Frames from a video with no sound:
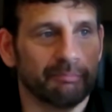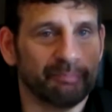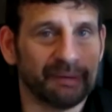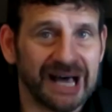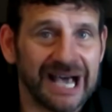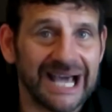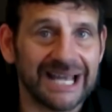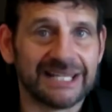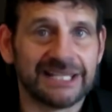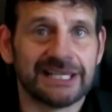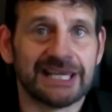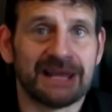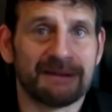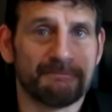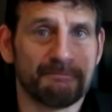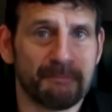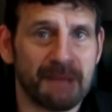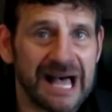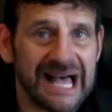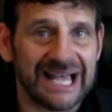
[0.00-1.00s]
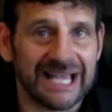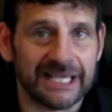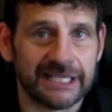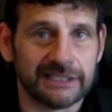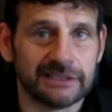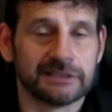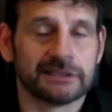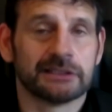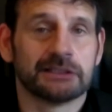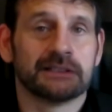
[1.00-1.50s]
body and
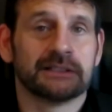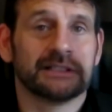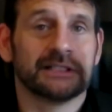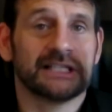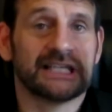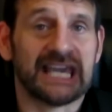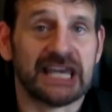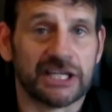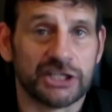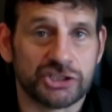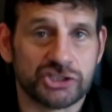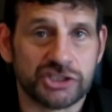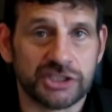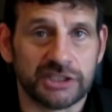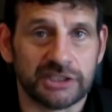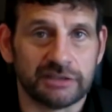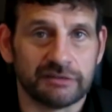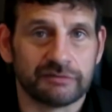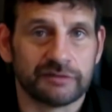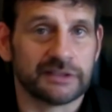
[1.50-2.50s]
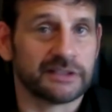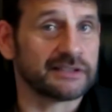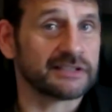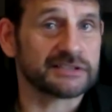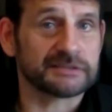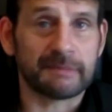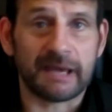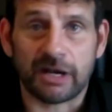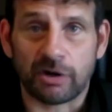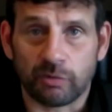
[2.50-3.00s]
mind can achieve. It
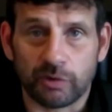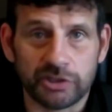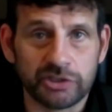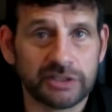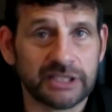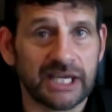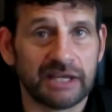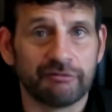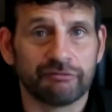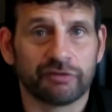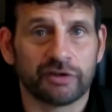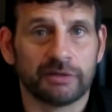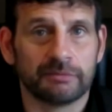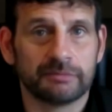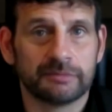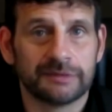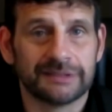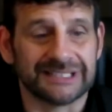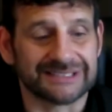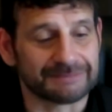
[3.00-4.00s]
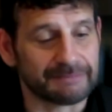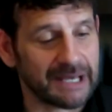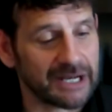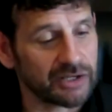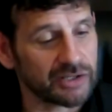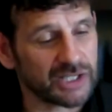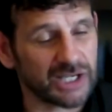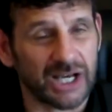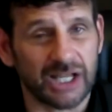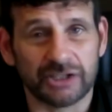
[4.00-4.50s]
doesn't matter where you came from. It doesn't
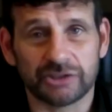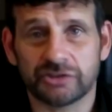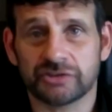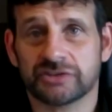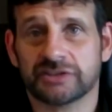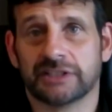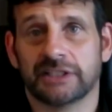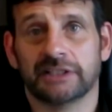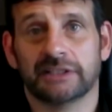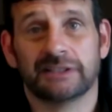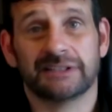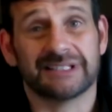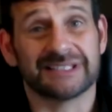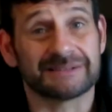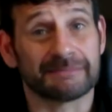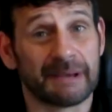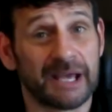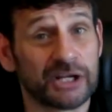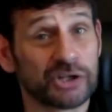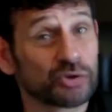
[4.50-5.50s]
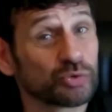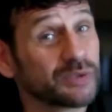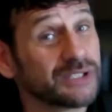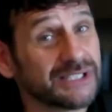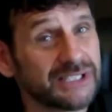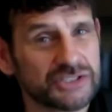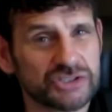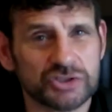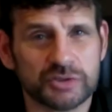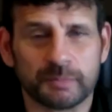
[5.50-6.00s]
matter the color of your skin. It doesn't matter your
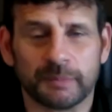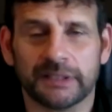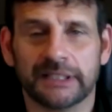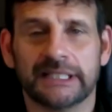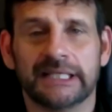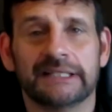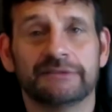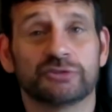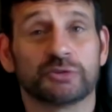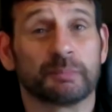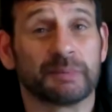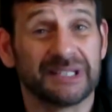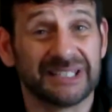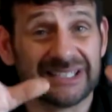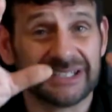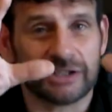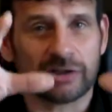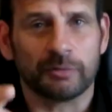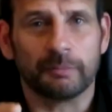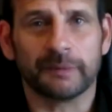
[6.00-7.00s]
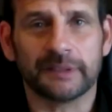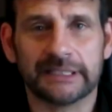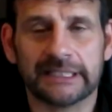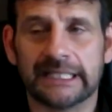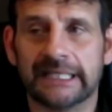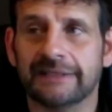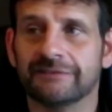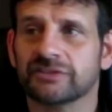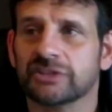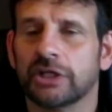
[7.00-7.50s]
religious beliefs, your political
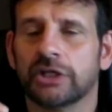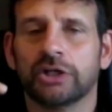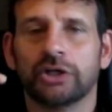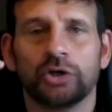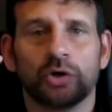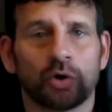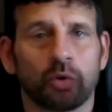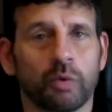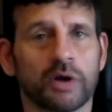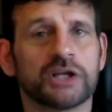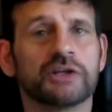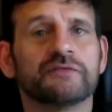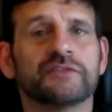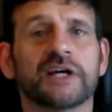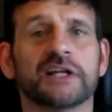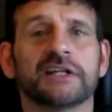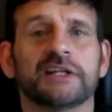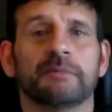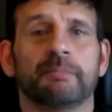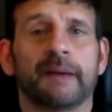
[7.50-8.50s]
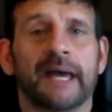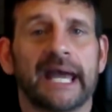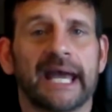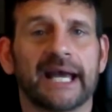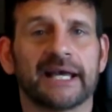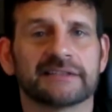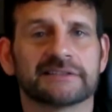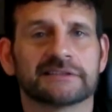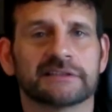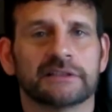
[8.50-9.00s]
beliefs, or what you've done in the
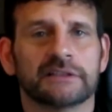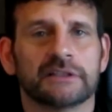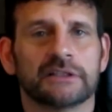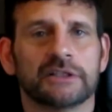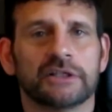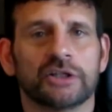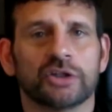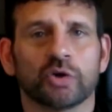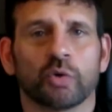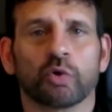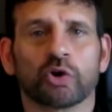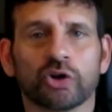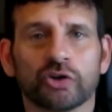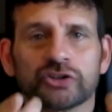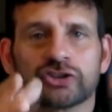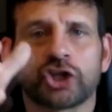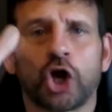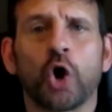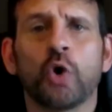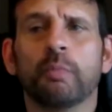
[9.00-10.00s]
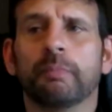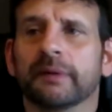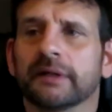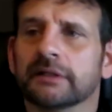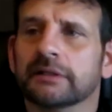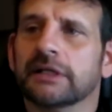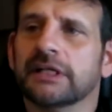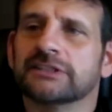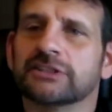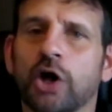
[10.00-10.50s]
past. The world is open.
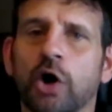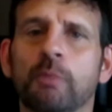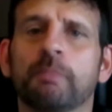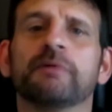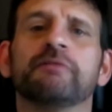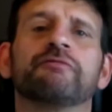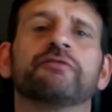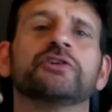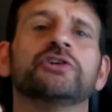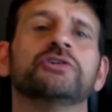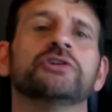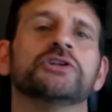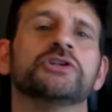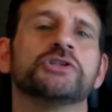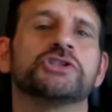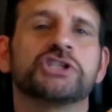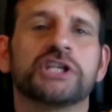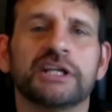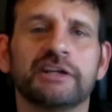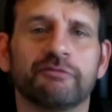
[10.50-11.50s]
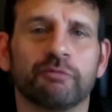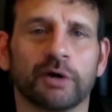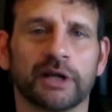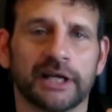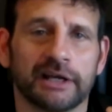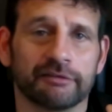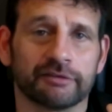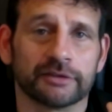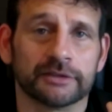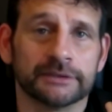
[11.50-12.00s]
It's open for you to achieve
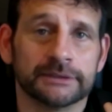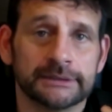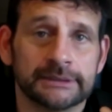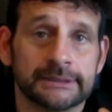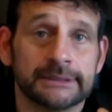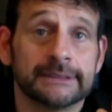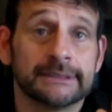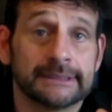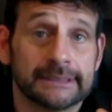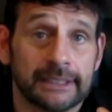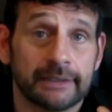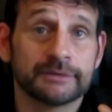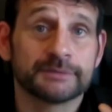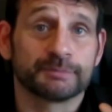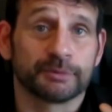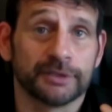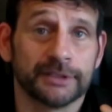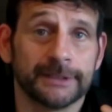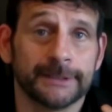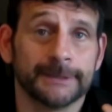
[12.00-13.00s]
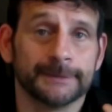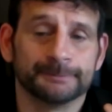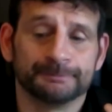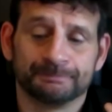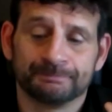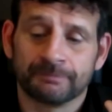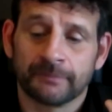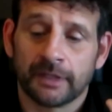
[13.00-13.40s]
whatever. That was pretty deep.